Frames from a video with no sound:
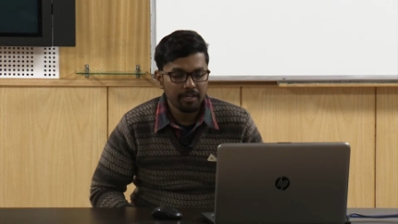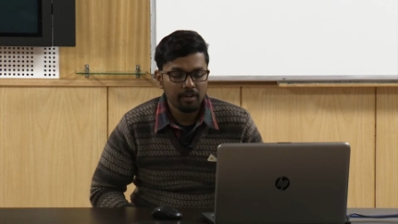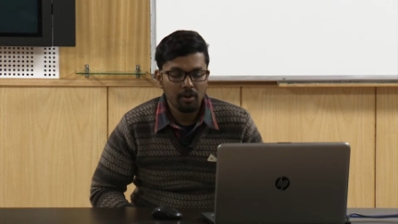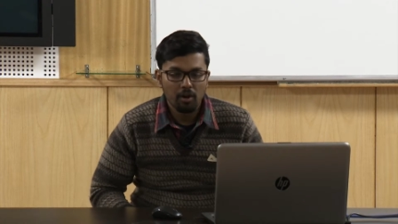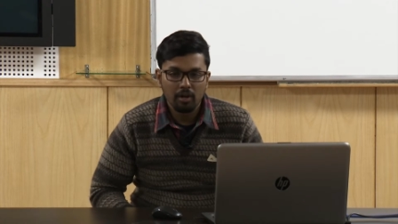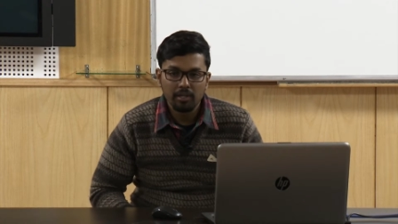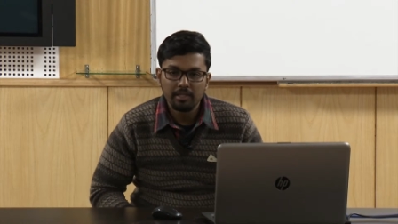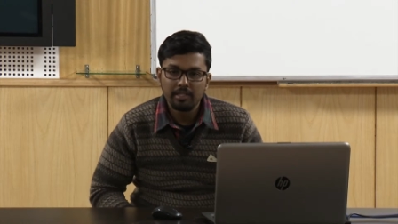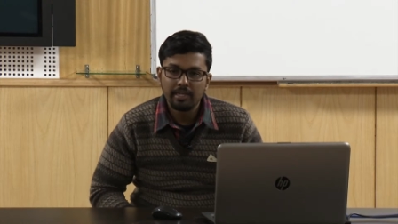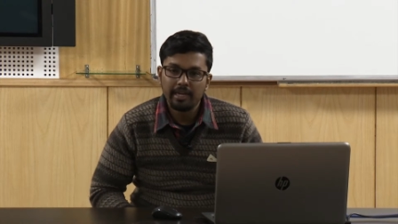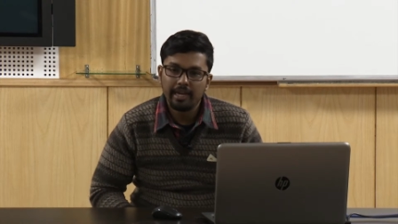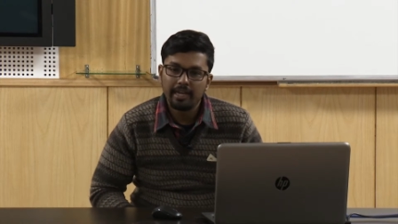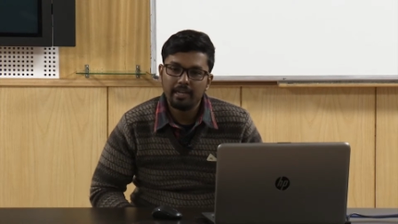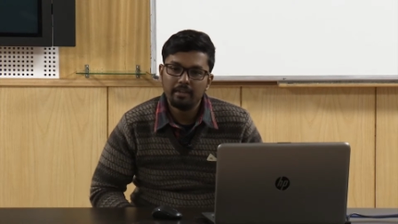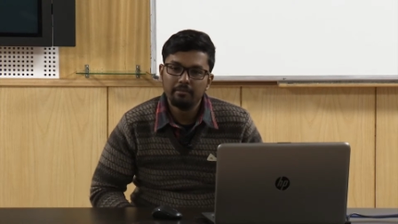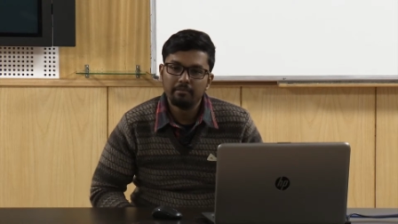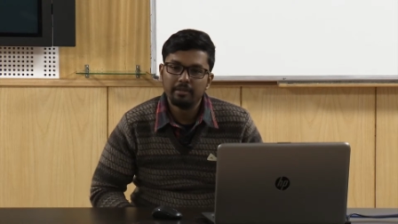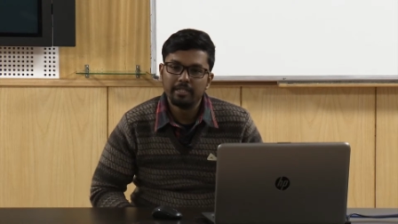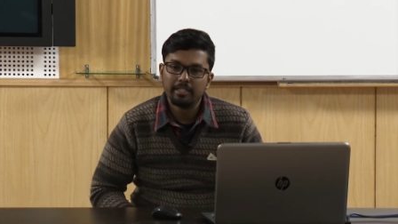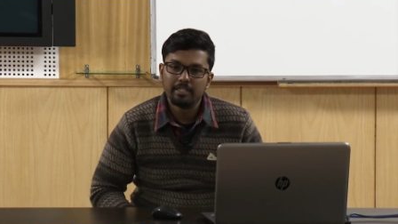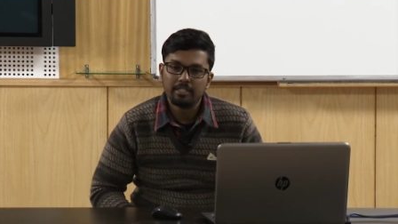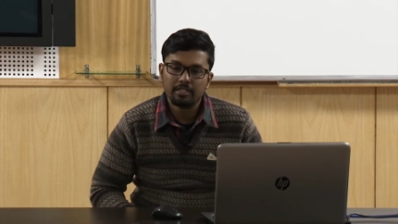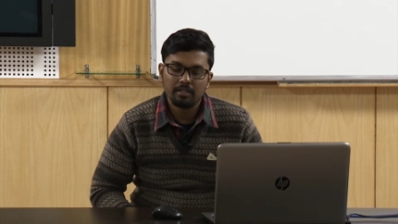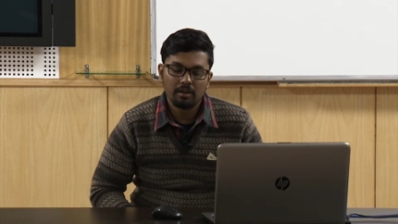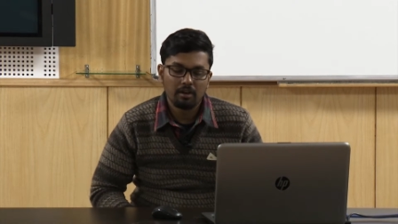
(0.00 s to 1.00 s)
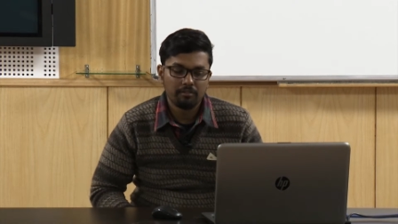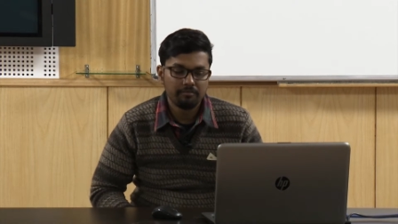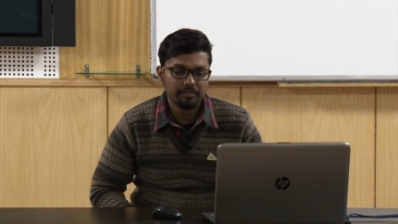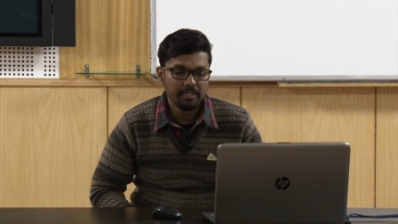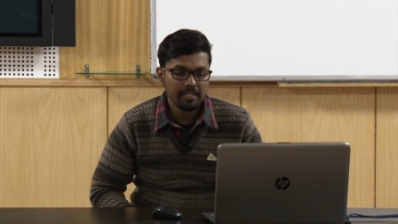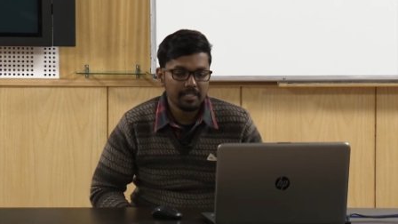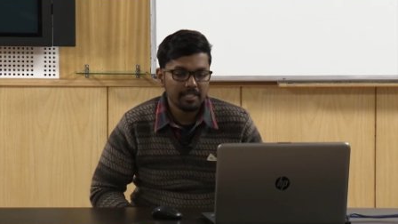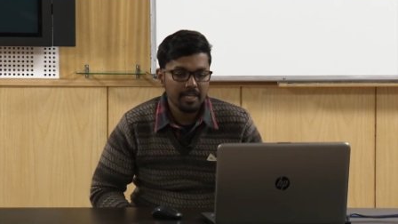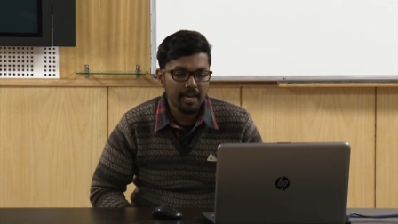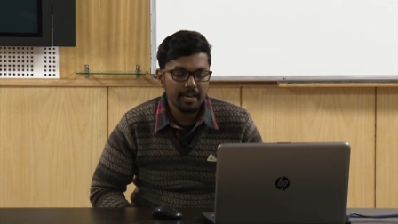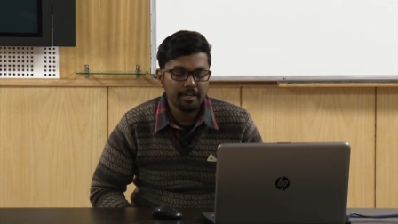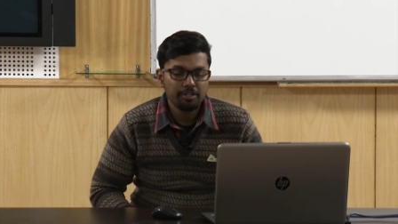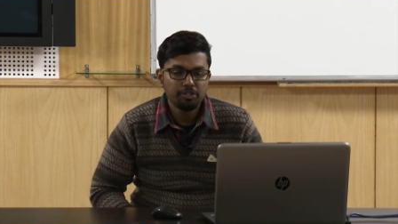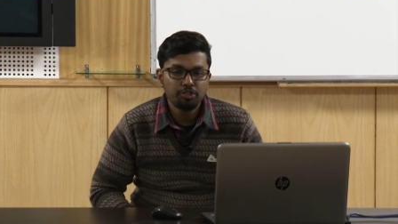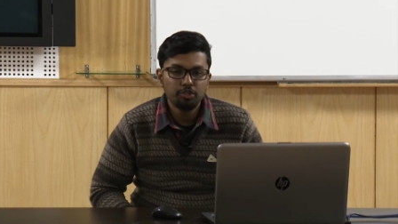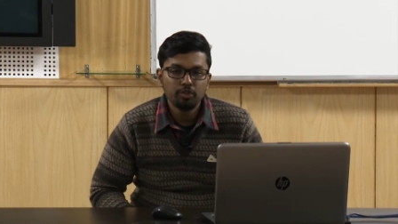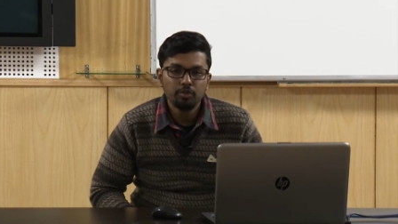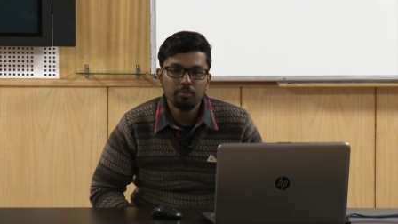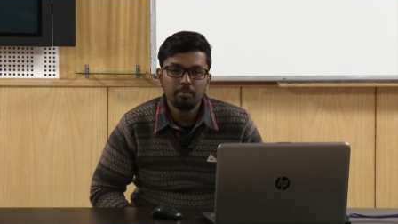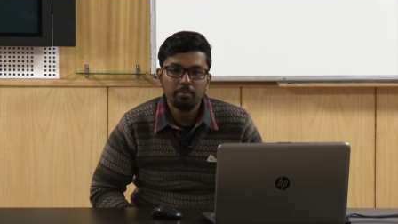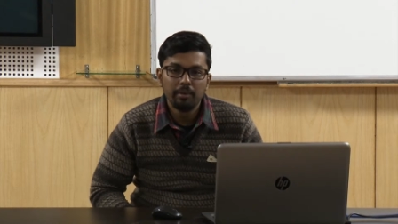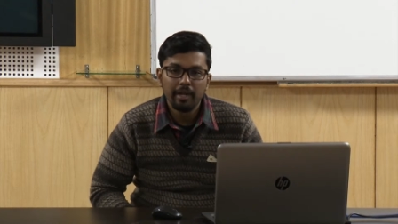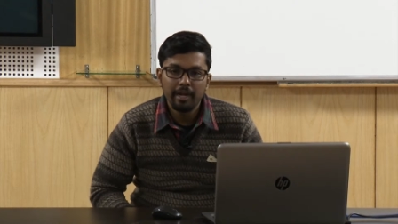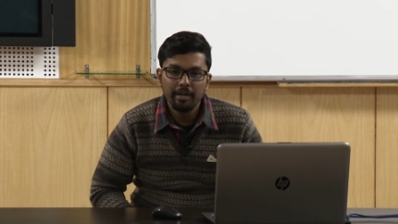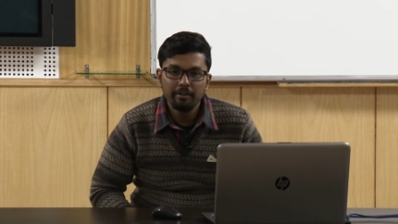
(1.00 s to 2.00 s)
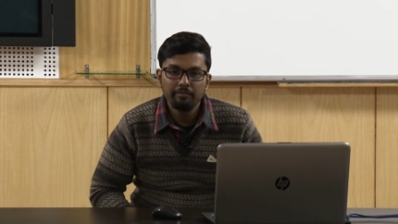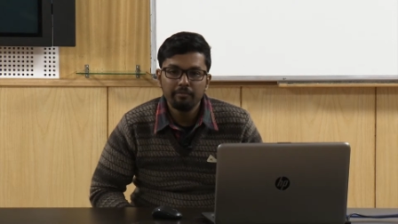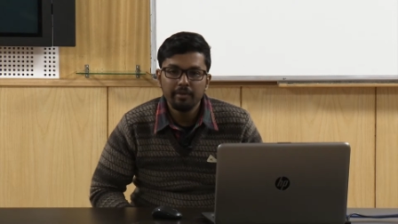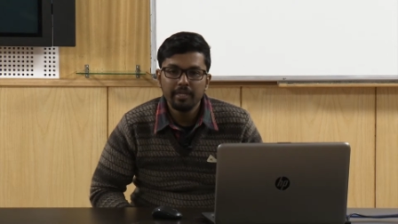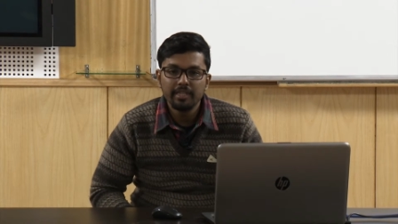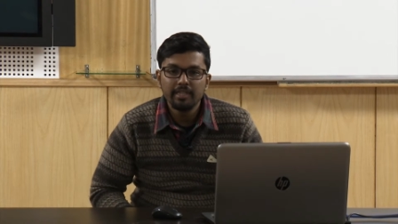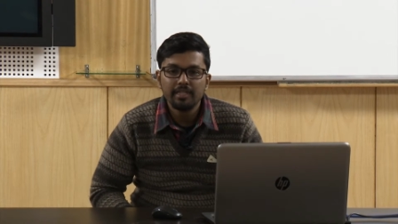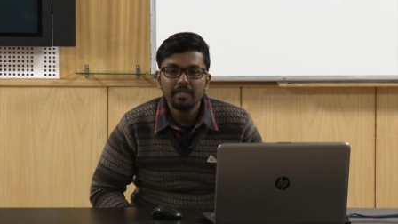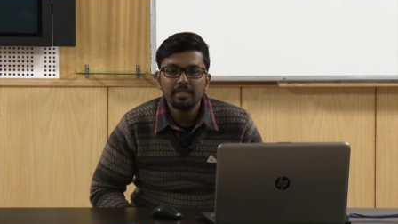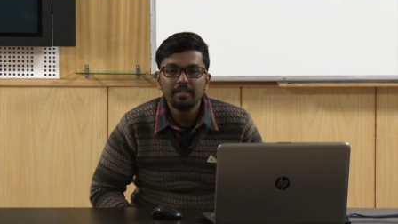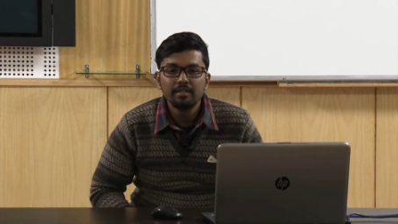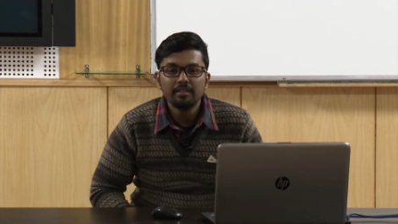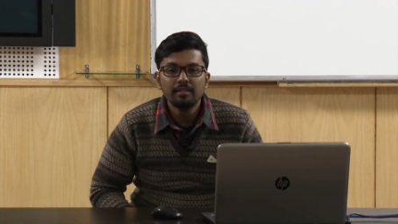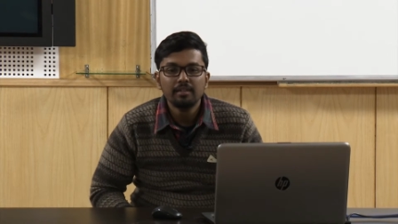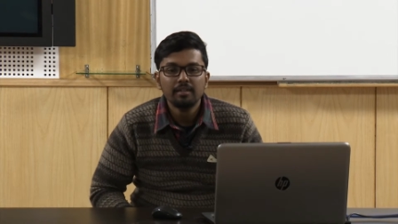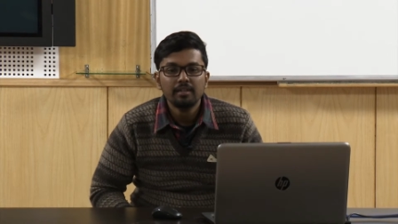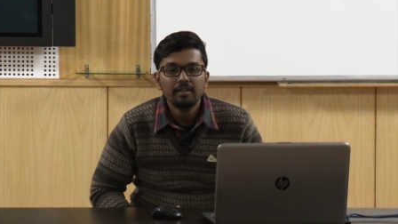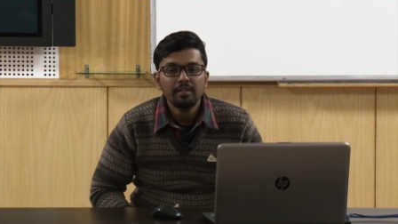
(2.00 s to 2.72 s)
all the elements of design should blend with the